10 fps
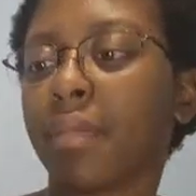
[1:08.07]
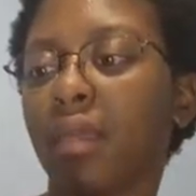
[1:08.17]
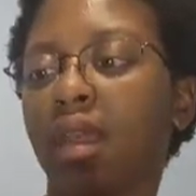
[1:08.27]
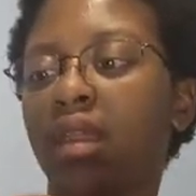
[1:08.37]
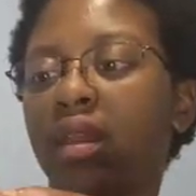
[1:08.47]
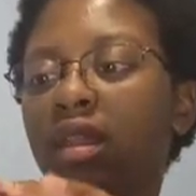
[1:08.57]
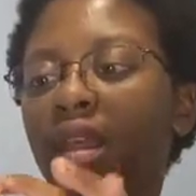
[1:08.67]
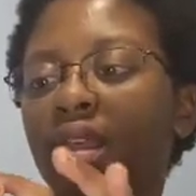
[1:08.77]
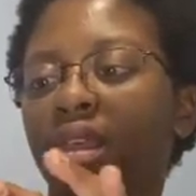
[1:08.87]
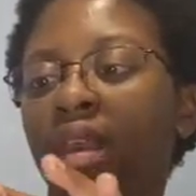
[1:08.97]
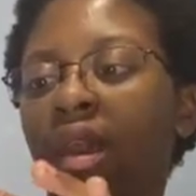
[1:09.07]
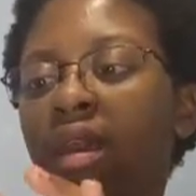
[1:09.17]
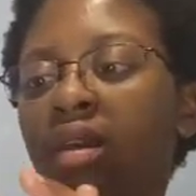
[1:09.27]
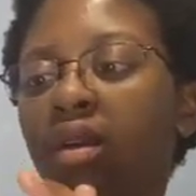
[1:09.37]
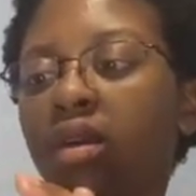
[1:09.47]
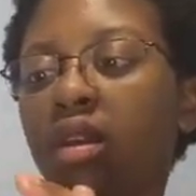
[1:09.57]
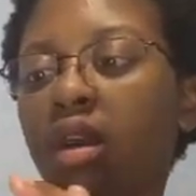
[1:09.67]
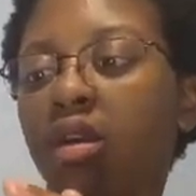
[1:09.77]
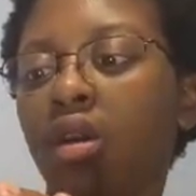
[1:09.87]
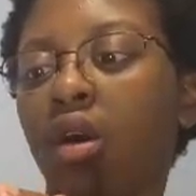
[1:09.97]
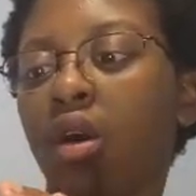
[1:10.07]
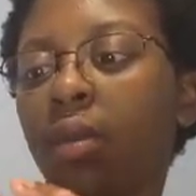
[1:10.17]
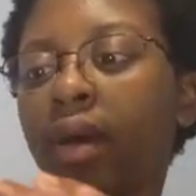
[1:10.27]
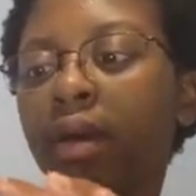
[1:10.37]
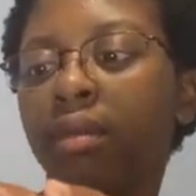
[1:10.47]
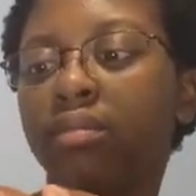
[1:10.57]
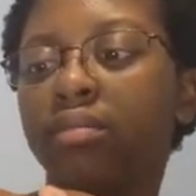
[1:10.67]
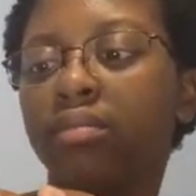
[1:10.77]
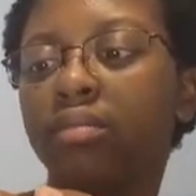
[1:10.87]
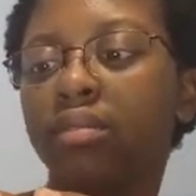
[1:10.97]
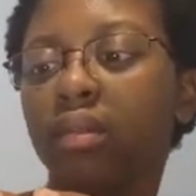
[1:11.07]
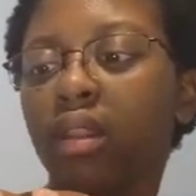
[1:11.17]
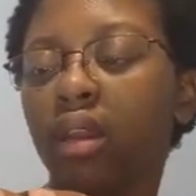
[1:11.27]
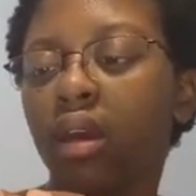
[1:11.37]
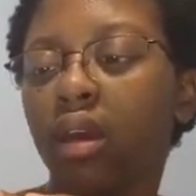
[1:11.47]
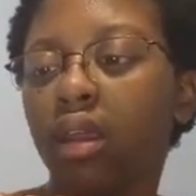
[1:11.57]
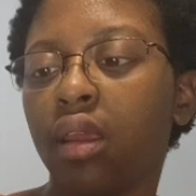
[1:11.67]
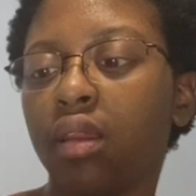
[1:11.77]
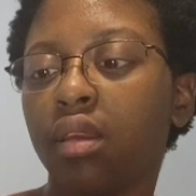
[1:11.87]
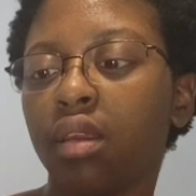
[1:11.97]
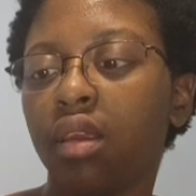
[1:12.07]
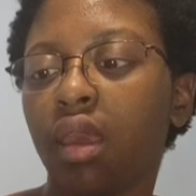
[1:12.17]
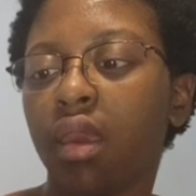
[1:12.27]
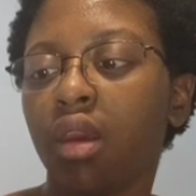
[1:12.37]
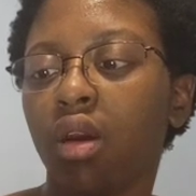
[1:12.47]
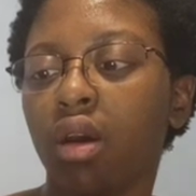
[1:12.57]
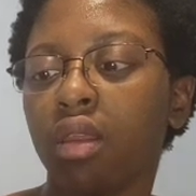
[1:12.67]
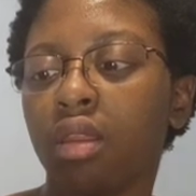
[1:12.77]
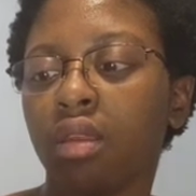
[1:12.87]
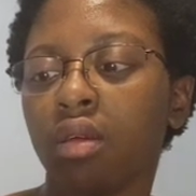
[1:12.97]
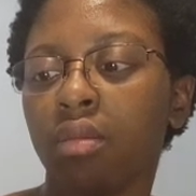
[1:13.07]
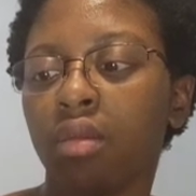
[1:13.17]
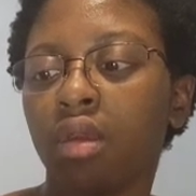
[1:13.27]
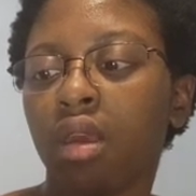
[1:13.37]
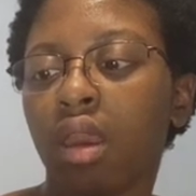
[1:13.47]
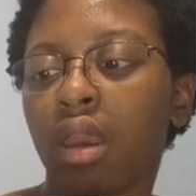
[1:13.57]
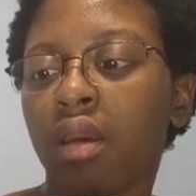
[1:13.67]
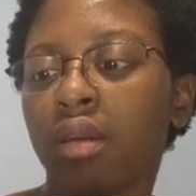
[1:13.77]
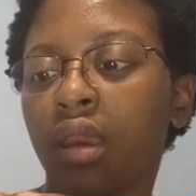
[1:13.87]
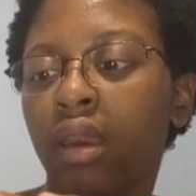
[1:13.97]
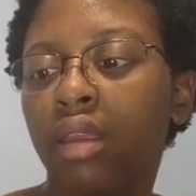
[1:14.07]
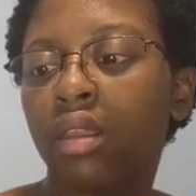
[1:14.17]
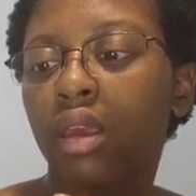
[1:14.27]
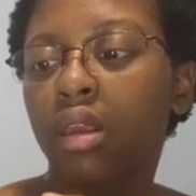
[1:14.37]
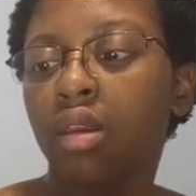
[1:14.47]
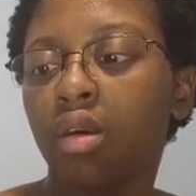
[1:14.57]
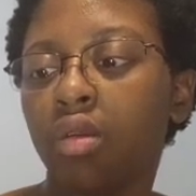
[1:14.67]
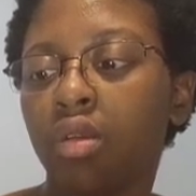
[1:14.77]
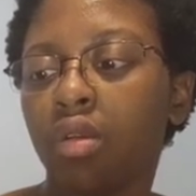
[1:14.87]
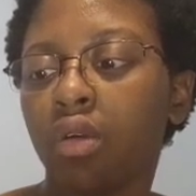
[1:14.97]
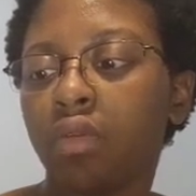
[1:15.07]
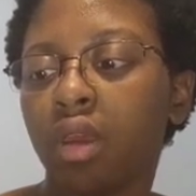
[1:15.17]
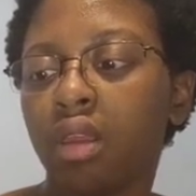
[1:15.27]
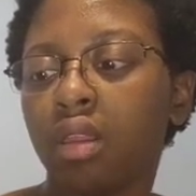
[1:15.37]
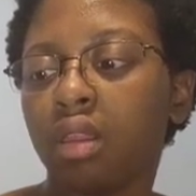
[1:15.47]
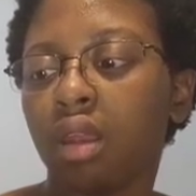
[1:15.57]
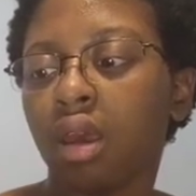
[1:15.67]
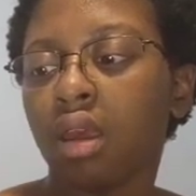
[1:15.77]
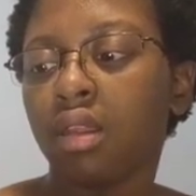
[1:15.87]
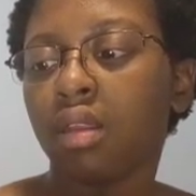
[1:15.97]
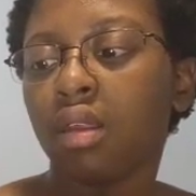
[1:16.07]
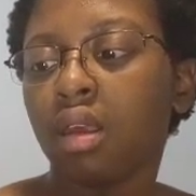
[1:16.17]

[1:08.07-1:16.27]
And it says, yay, coconut and jojoba. And yay, awesome hair days and no sulfates, dyes,